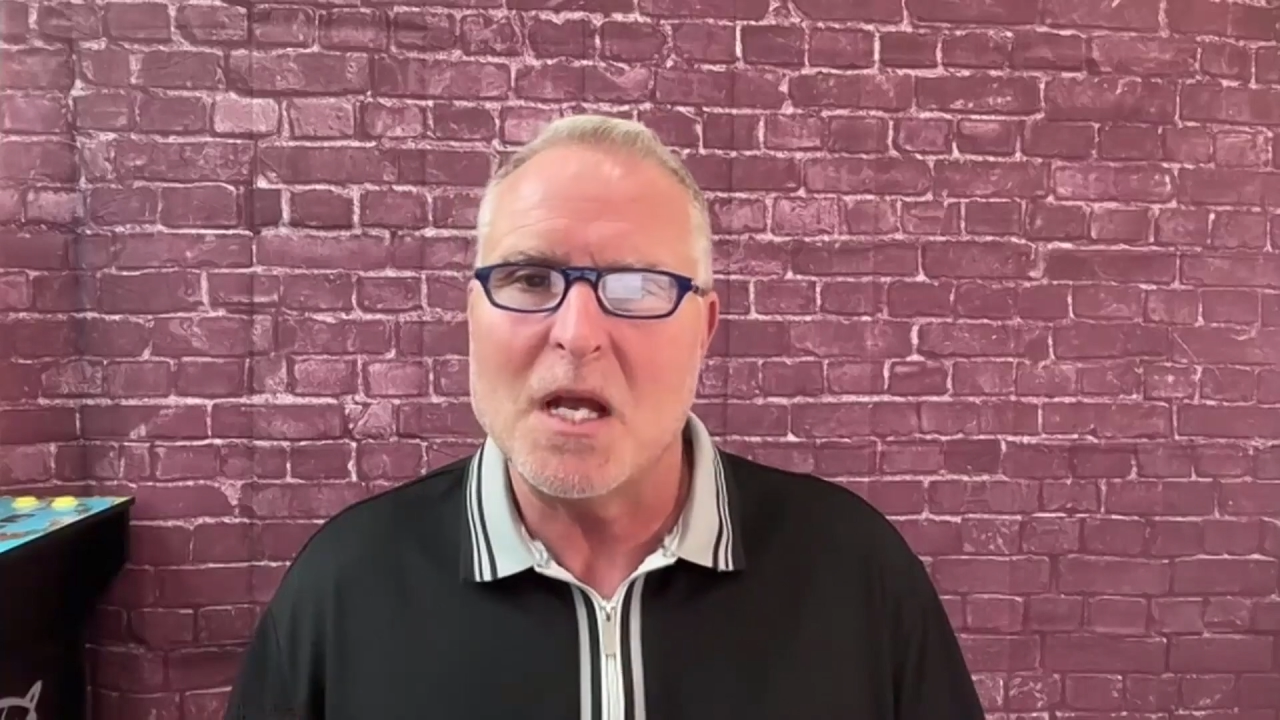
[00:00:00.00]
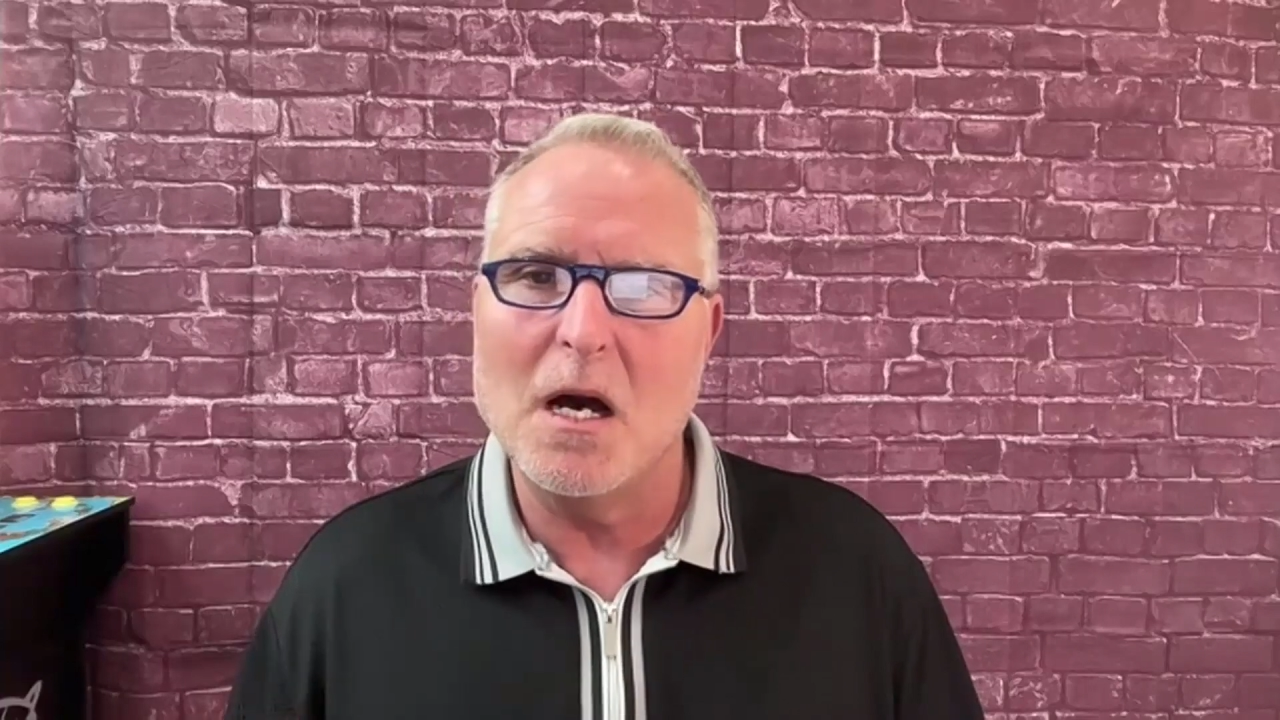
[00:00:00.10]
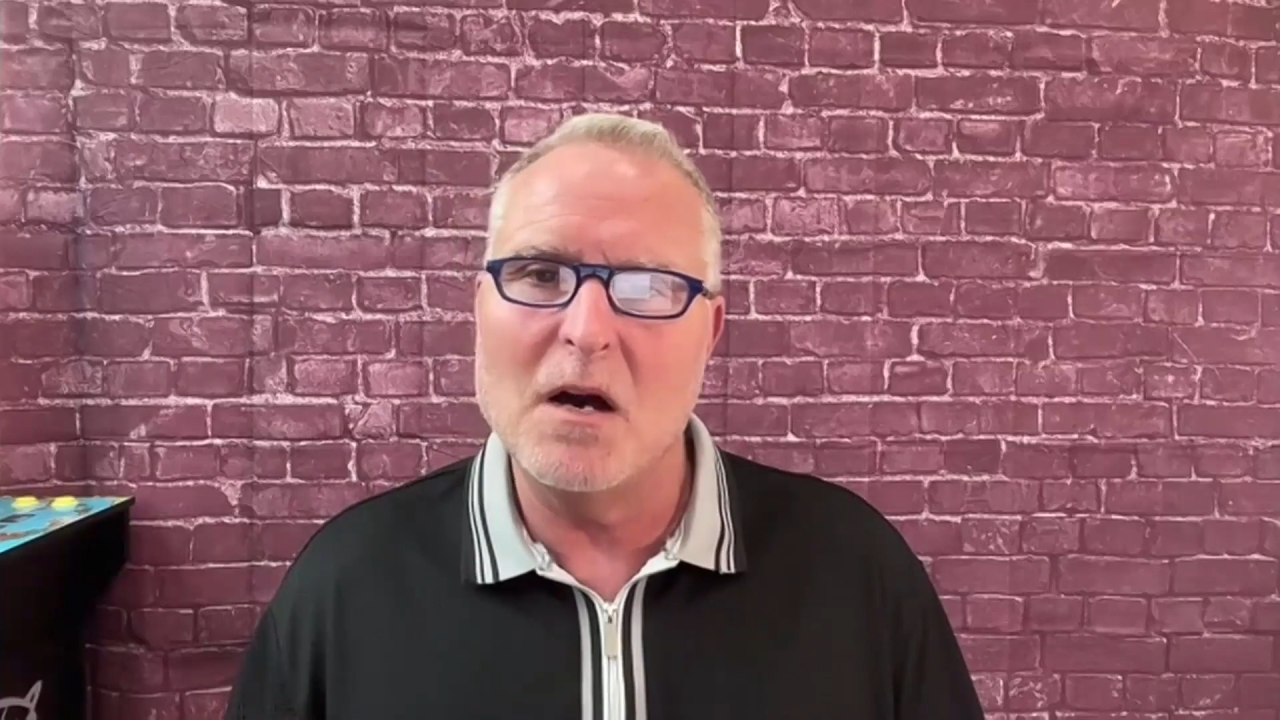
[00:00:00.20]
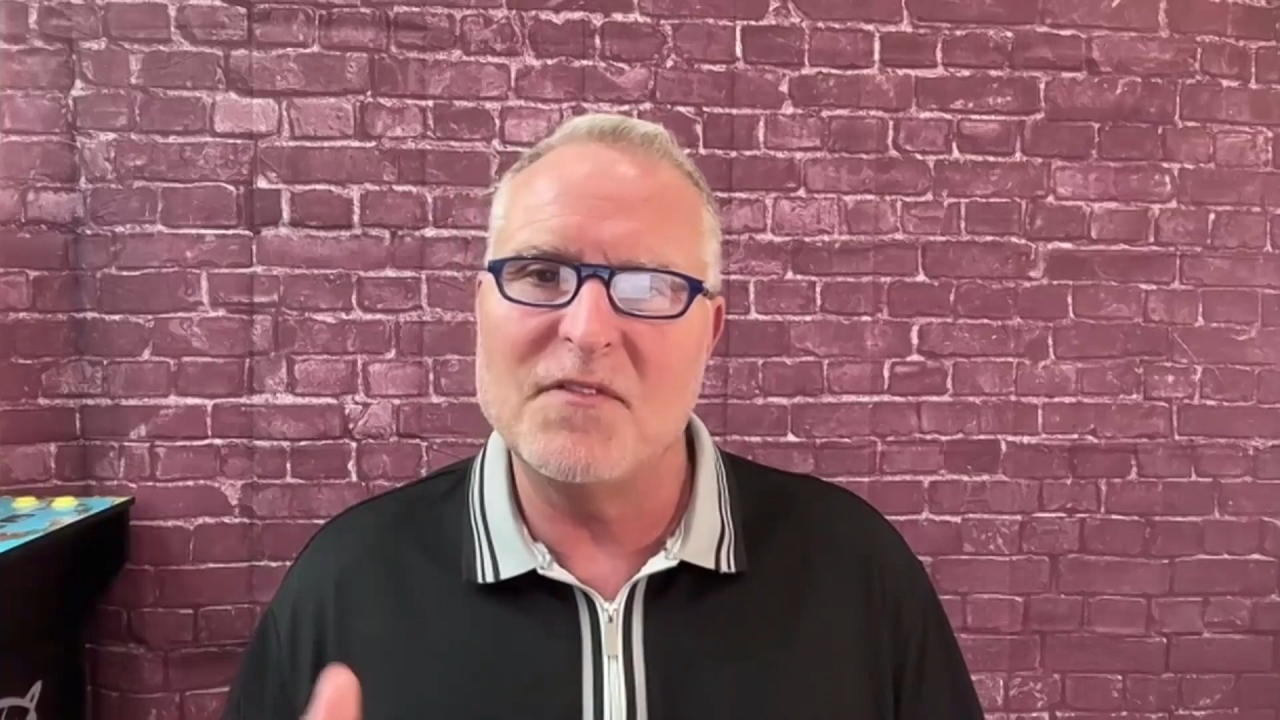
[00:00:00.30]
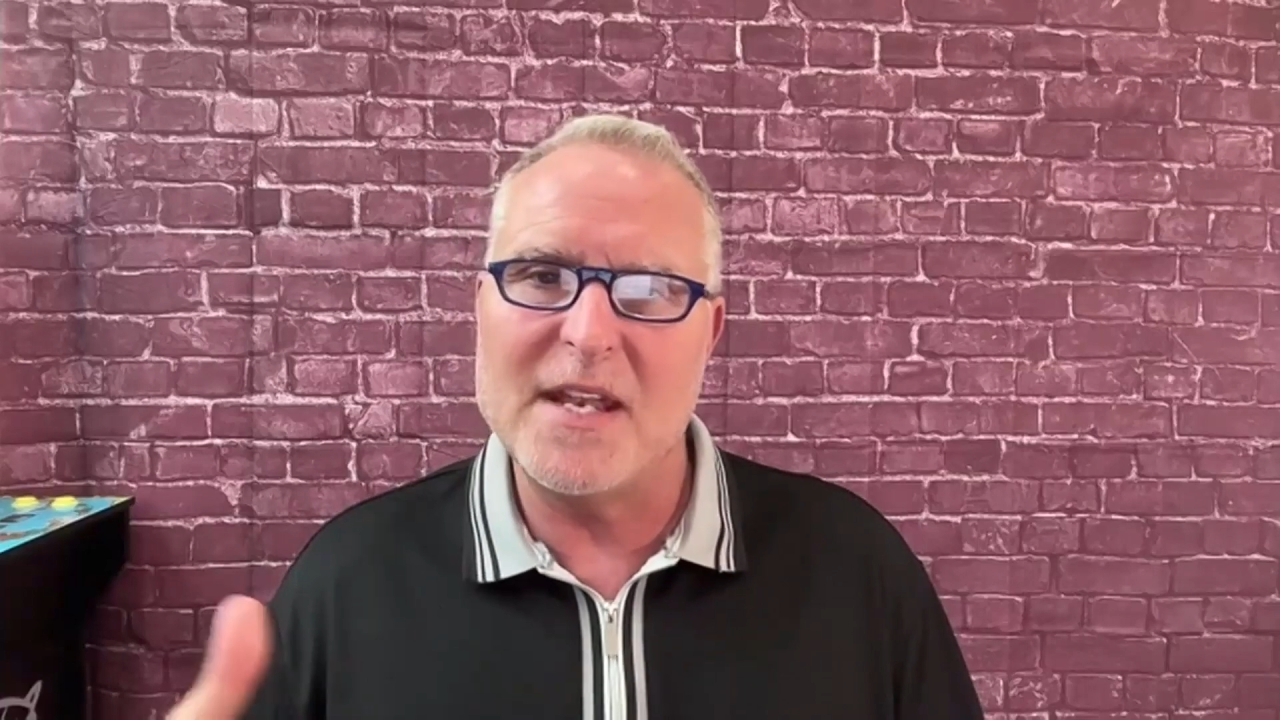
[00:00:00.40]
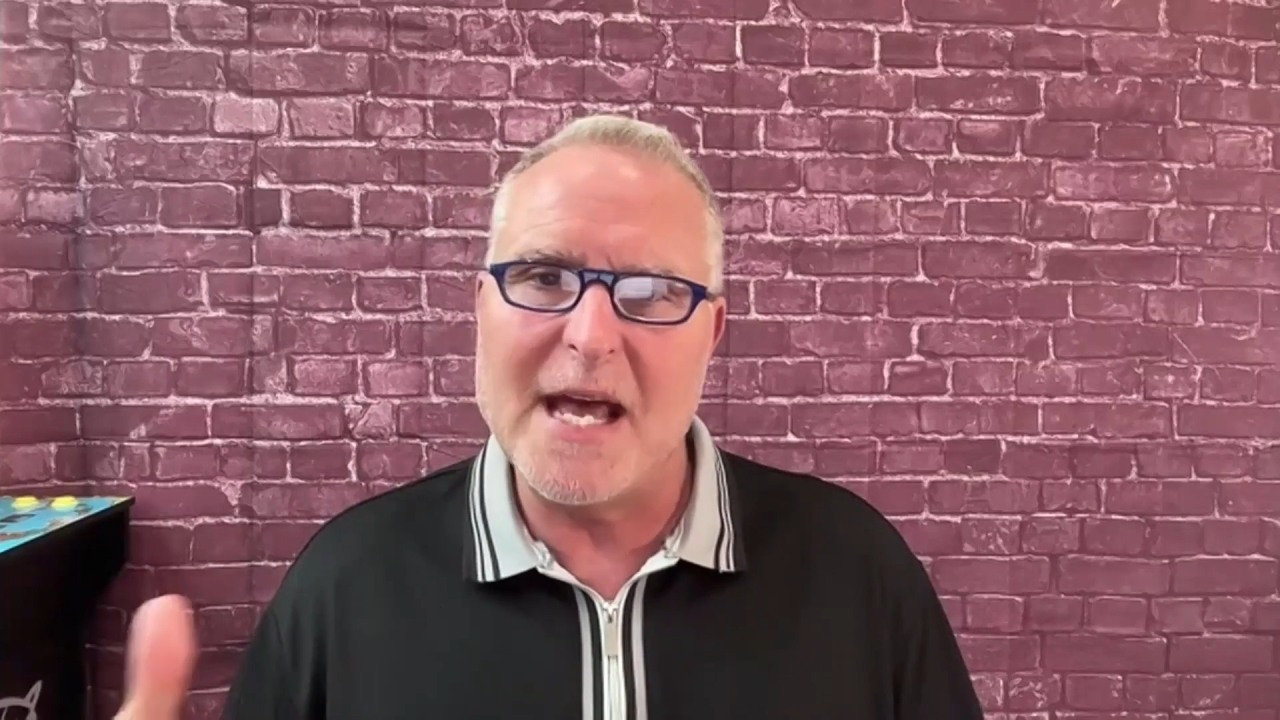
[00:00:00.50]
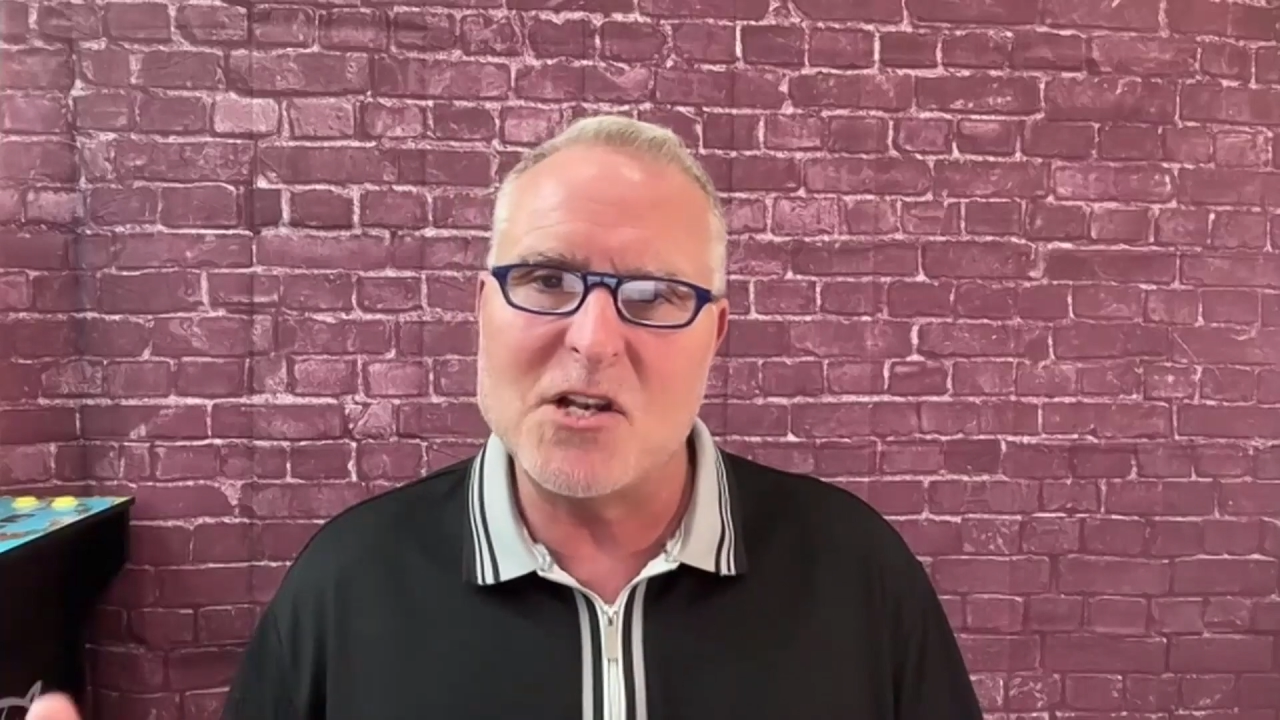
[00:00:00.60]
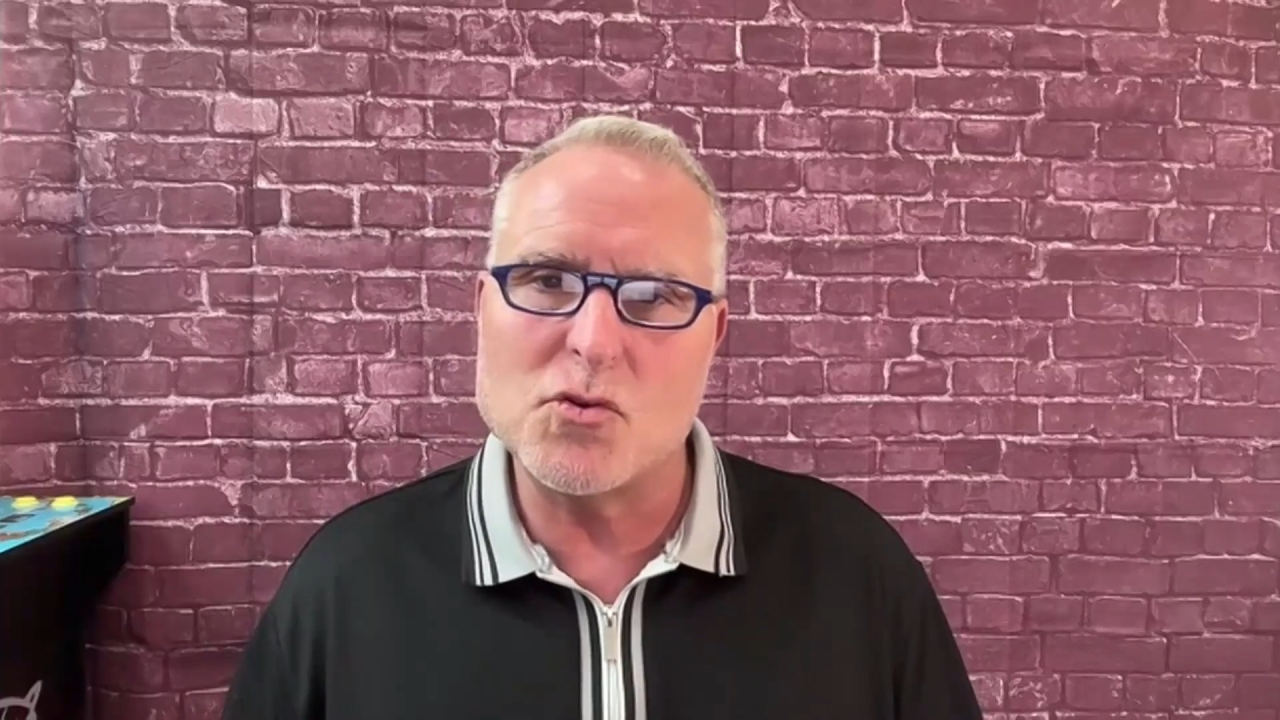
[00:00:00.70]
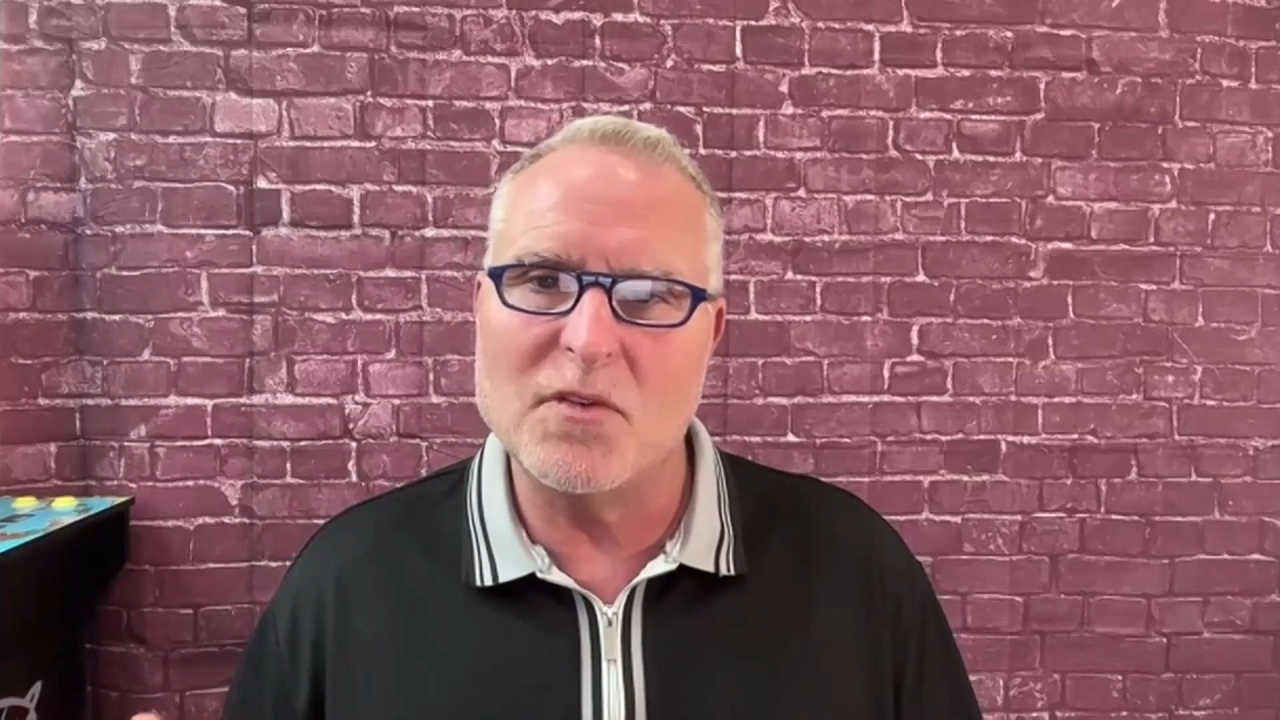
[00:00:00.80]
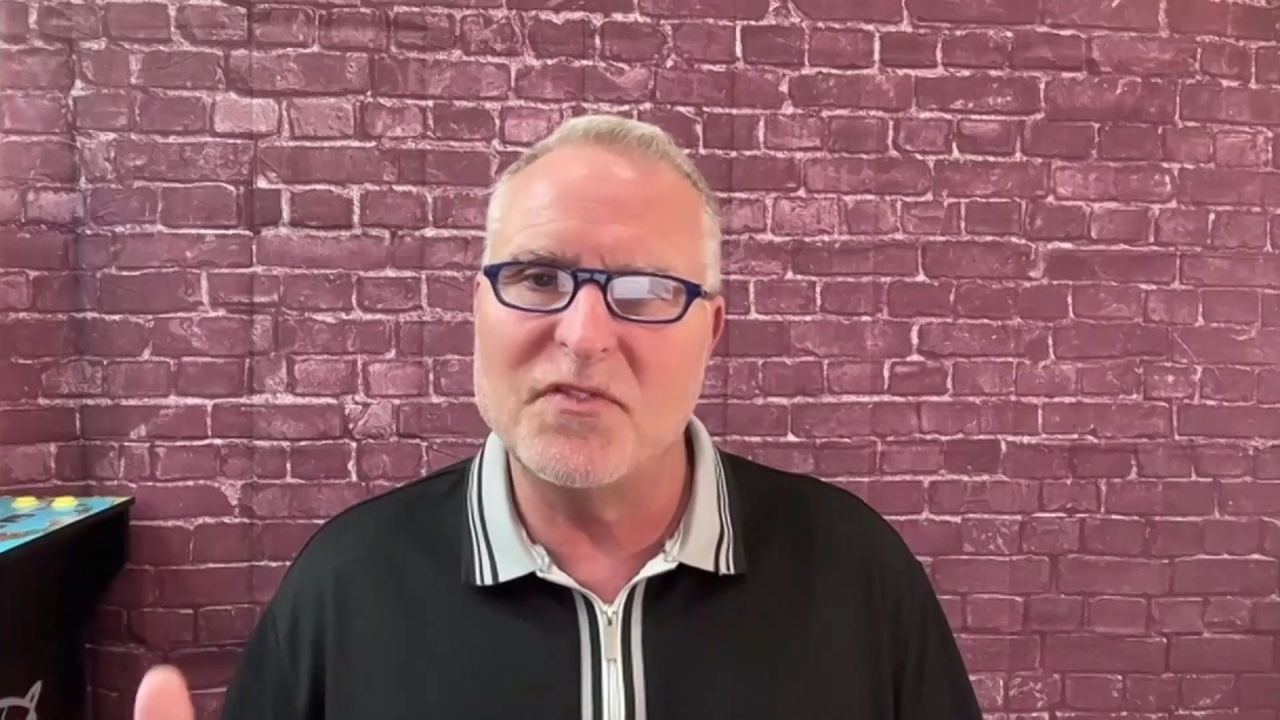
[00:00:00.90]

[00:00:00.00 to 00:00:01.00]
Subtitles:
of natural